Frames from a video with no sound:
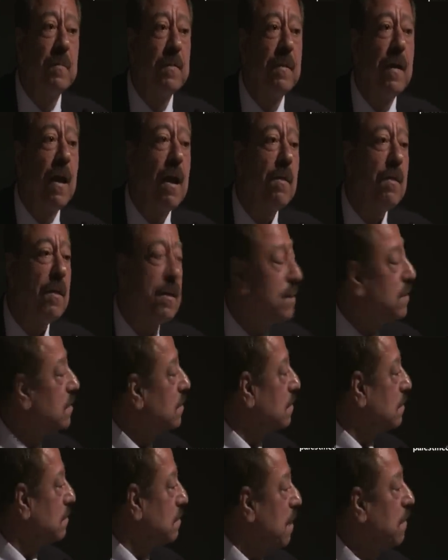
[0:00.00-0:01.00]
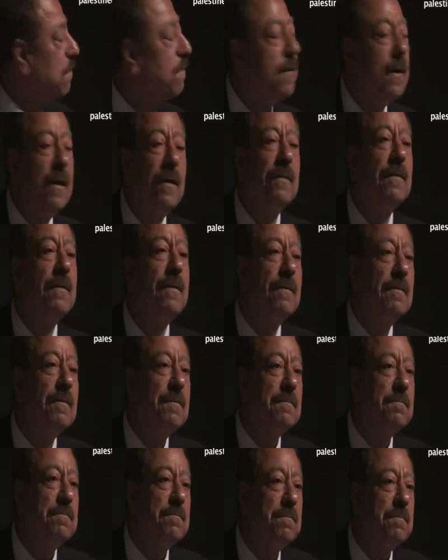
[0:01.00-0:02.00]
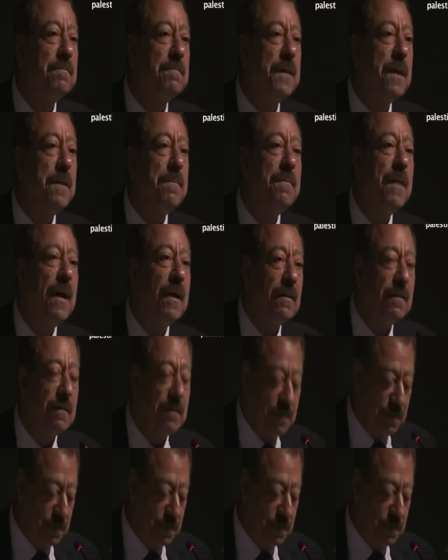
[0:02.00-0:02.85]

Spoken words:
the other is a friend, Tim, and